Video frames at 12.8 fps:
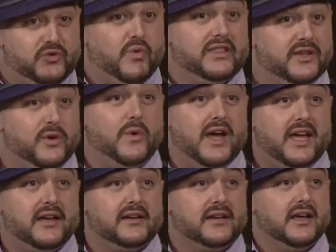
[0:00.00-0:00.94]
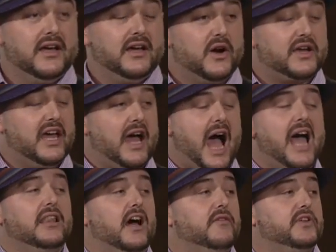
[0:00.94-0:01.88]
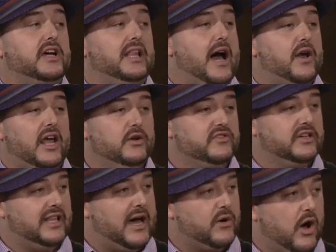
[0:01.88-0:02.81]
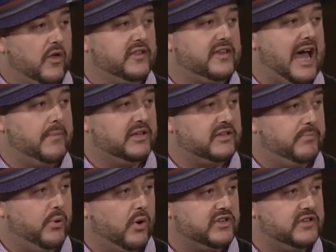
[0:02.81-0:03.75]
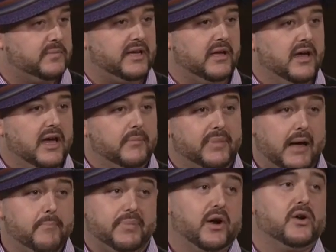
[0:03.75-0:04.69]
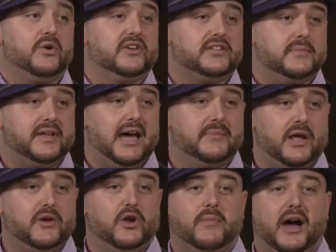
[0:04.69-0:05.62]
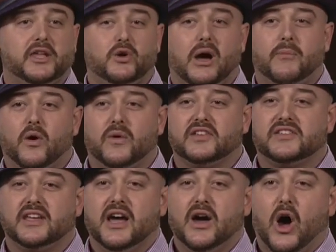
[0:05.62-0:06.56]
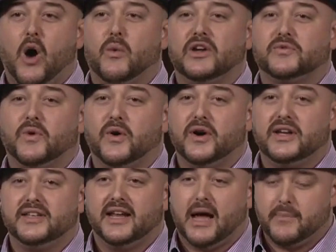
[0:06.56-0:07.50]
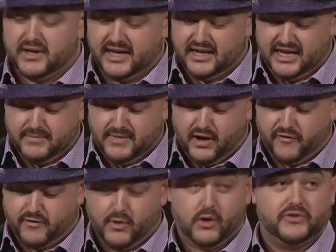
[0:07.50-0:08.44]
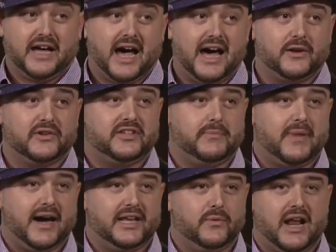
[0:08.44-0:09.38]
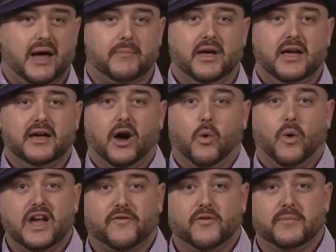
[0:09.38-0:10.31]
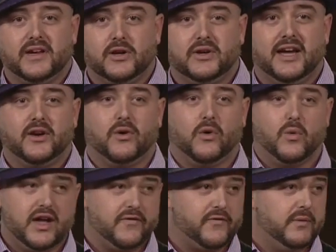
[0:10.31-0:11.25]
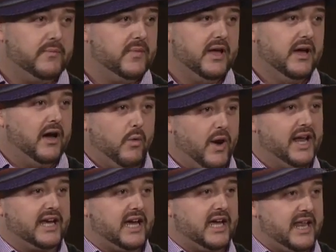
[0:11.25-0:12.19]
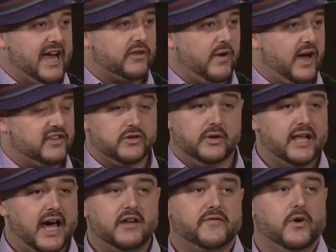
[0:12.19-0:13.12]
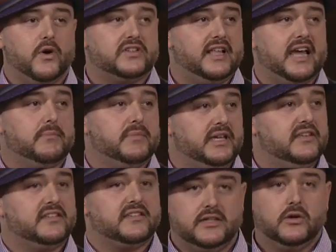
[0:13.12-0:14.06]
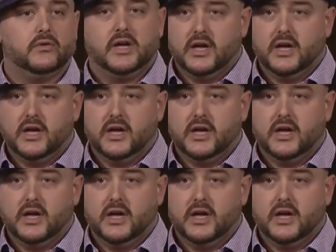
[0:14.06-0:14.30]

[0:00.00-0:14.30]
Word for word: one little way. Okay, I love the cloud. I use the cloud all the time. It's important to me. But I'm paranoid sometimes. I don't know about you. I'm always always worried that I'm gonna get an email from old Todd or somebody when I'm away from internet or away from a way to connect, right? So a lot of folks like me still,